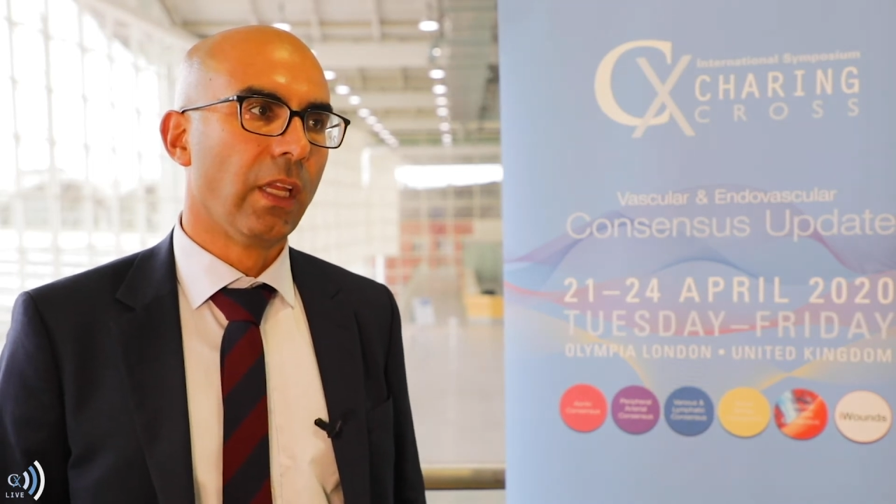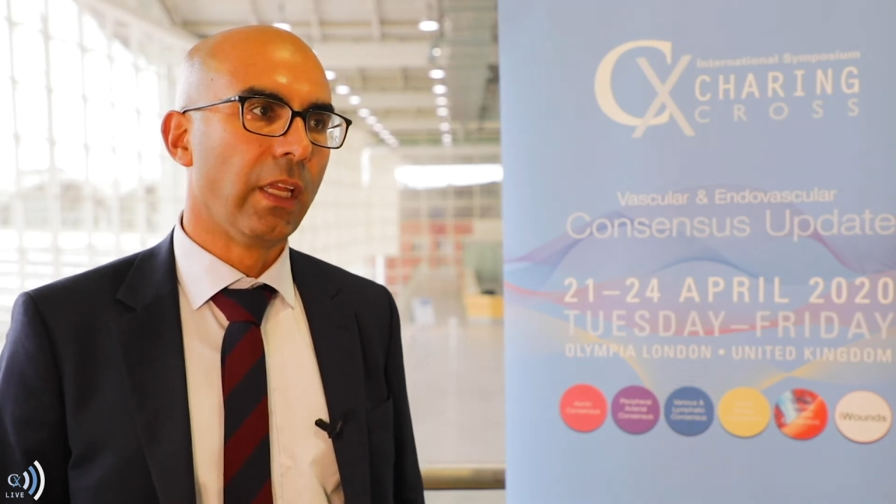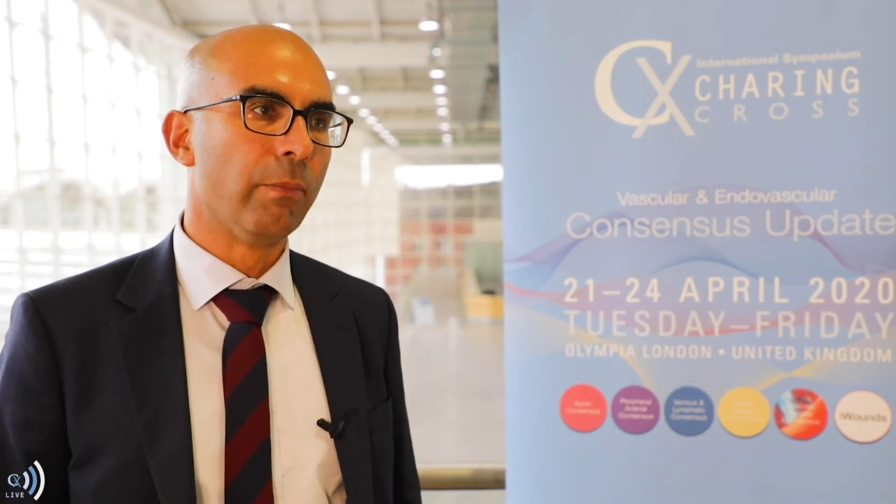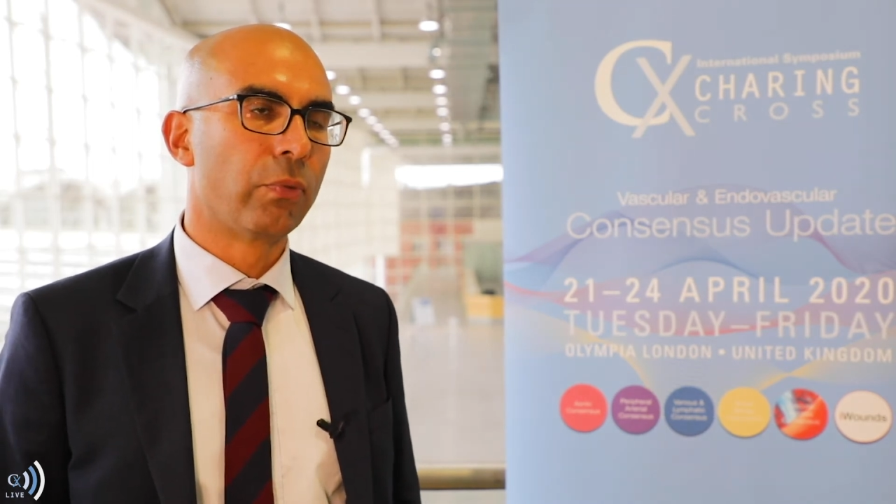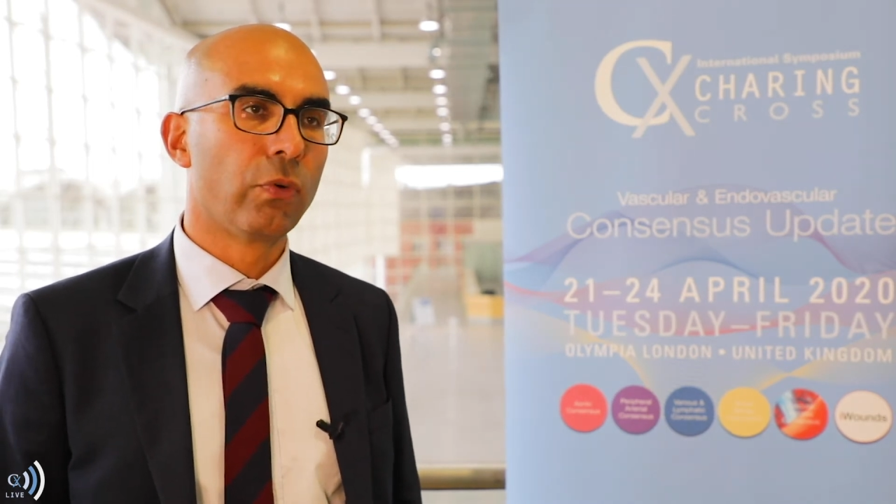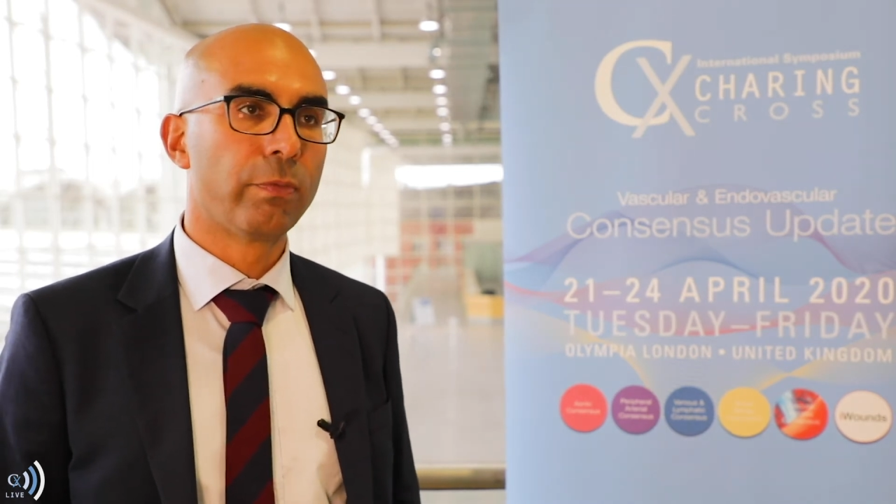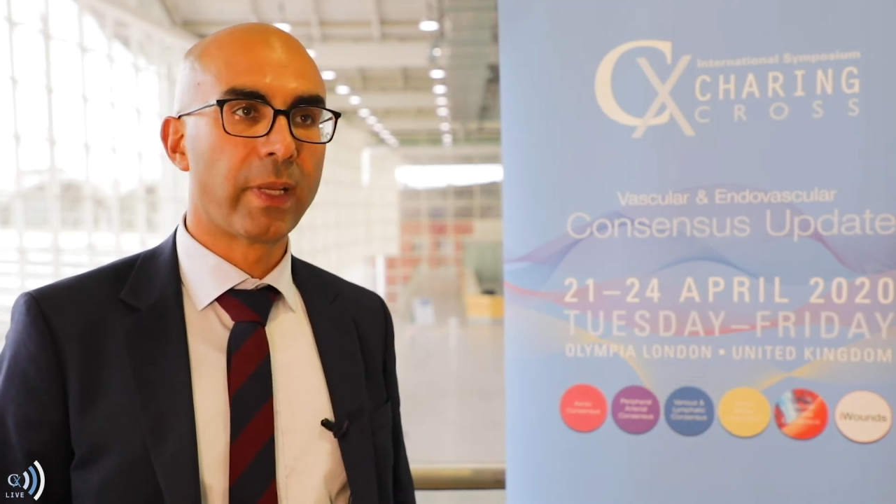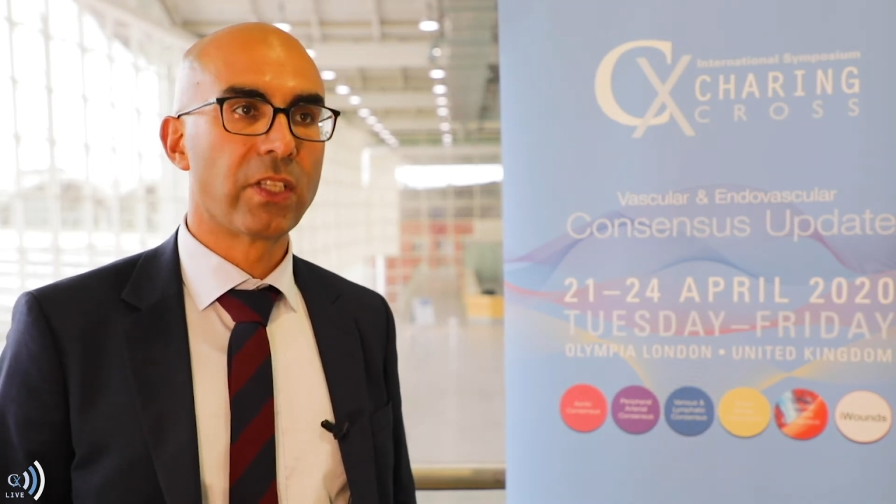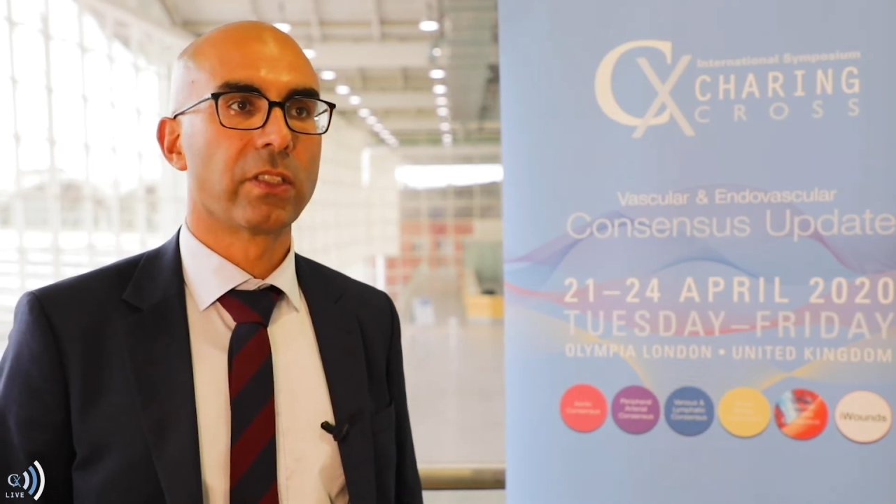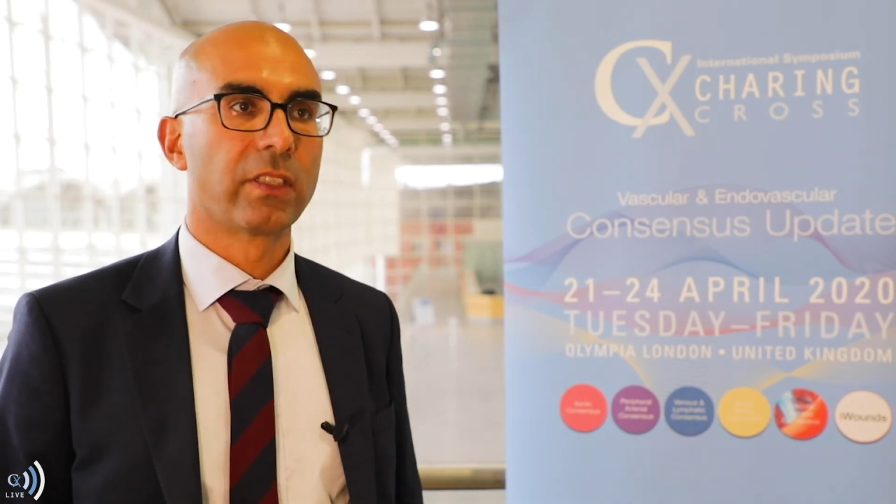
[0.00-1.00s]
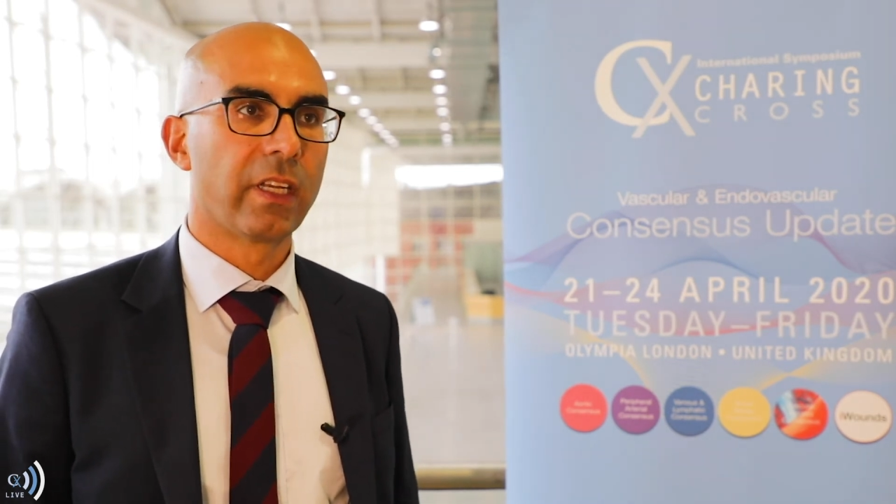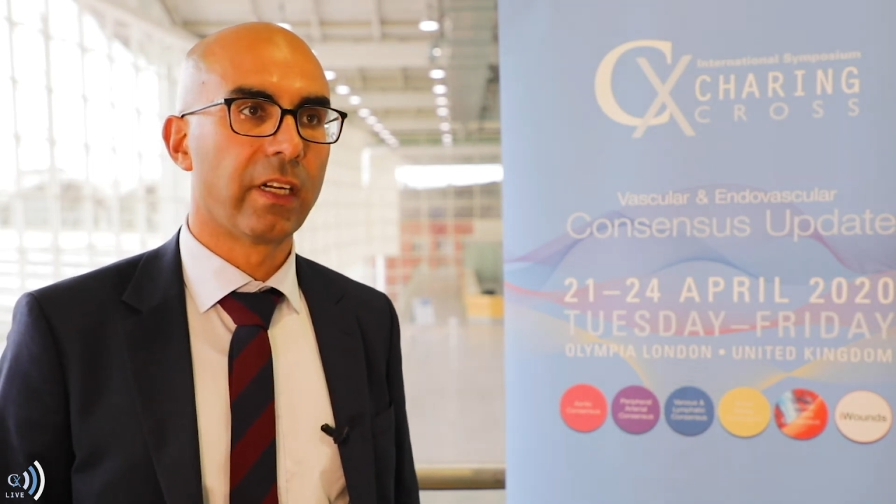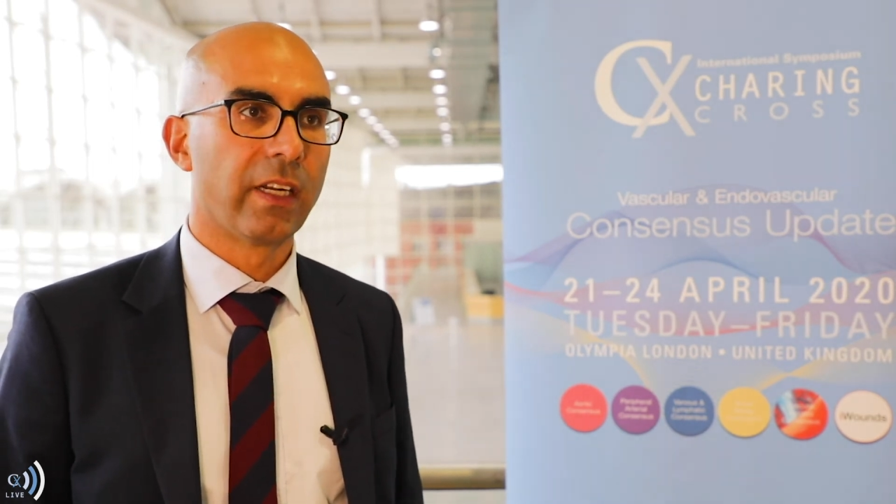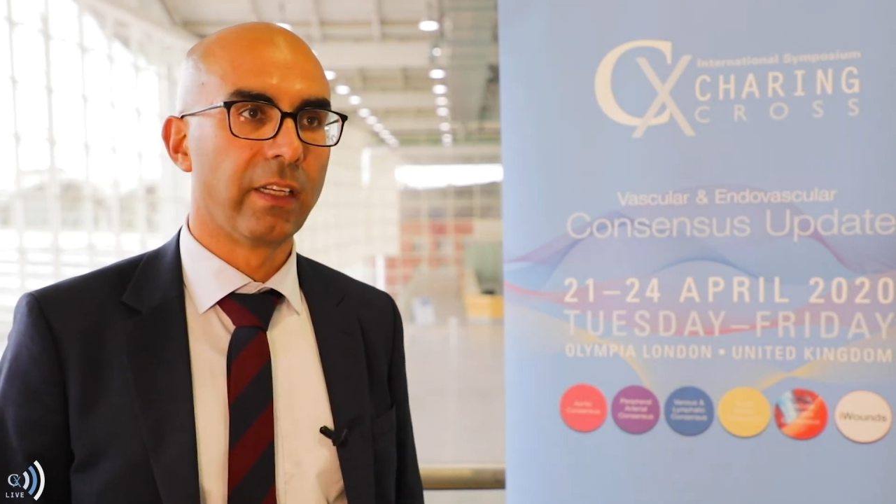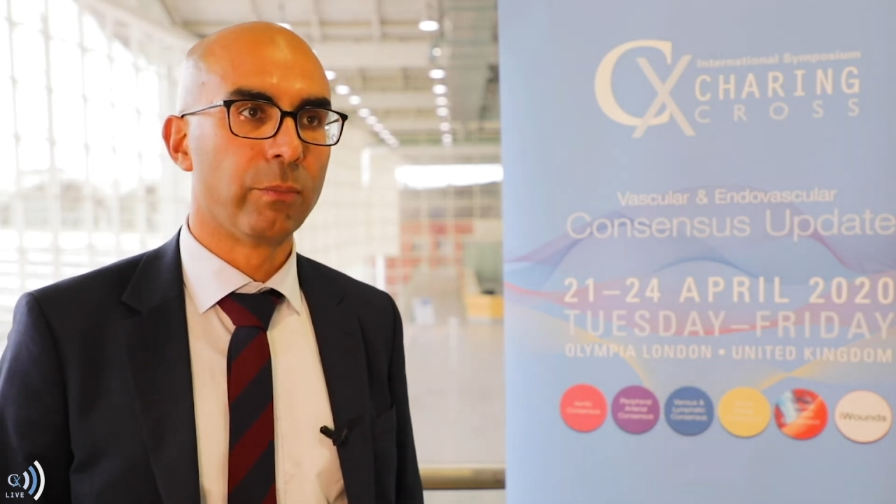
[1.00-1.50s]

improve patient care and